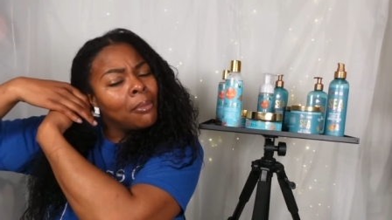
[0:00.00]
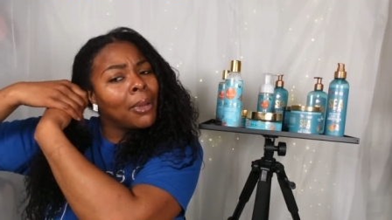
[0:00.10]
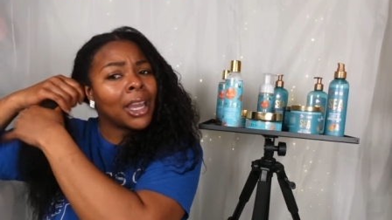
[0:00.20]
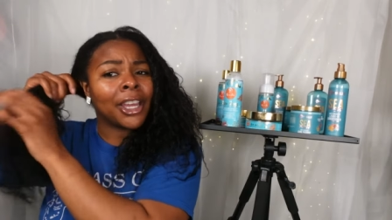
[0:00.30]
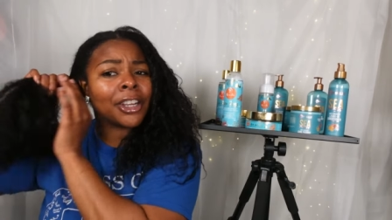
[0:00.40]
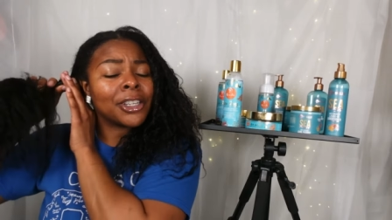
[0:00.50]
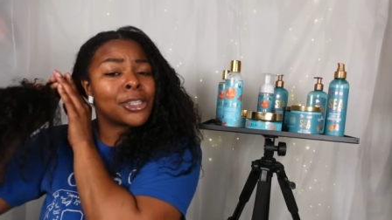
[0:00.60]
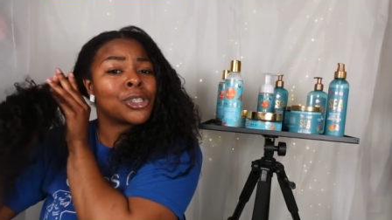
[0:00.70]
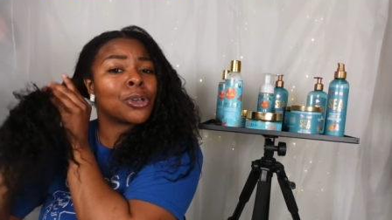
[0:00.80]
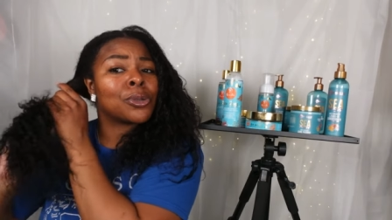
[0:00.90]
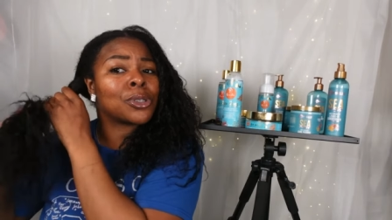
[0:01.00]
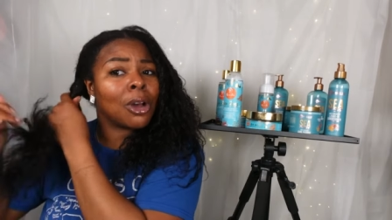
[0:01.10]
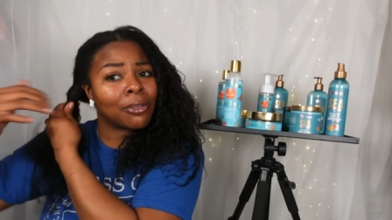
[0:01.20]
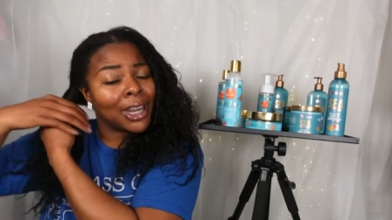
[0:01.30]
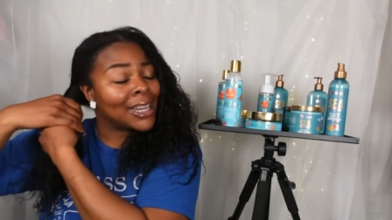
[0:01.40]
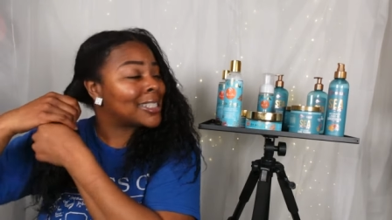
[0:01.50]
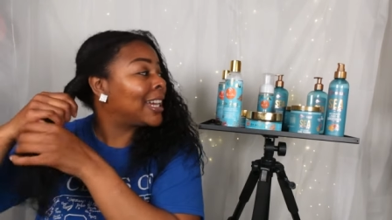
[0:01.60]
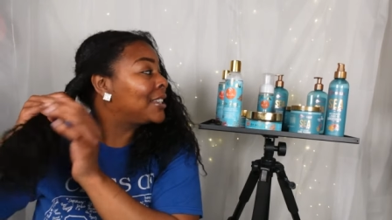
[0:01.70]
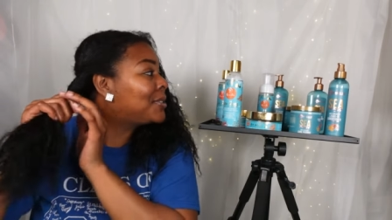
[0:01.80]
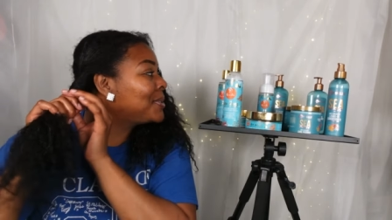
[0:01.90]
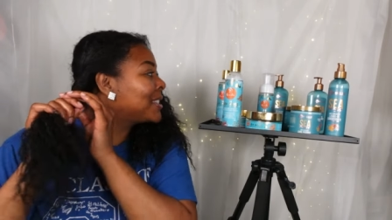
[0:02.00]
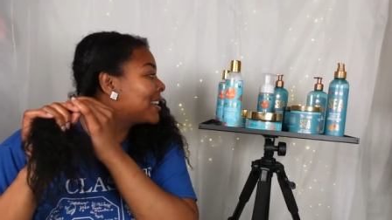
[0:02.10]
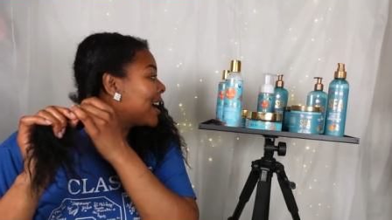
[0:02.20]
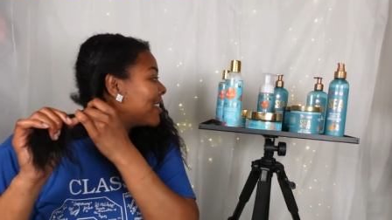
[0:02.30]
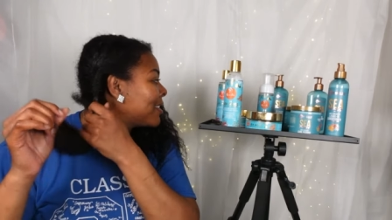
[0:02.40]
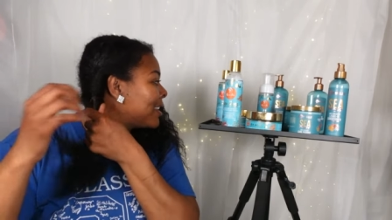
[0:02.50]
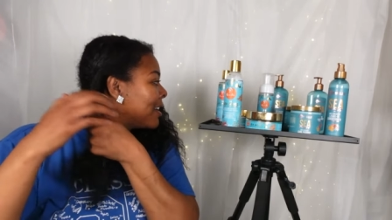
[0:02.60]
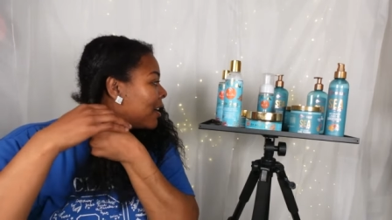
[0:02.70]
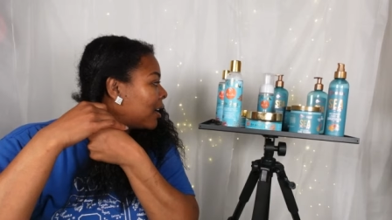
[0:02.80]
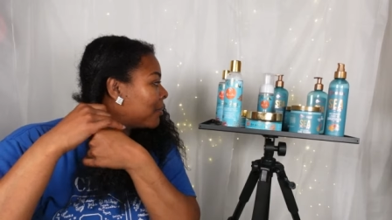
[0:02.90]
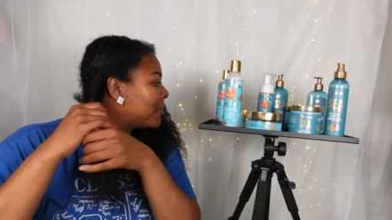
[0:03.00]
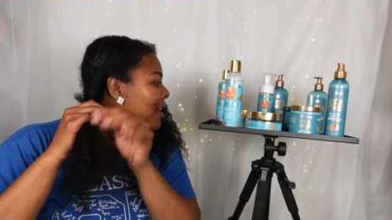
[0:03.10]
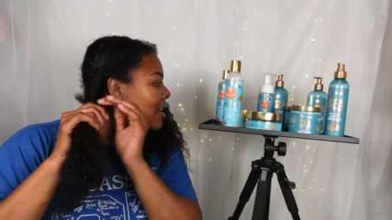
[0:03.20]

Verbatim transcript: My hair is so soft, guys. I used, again, the, um,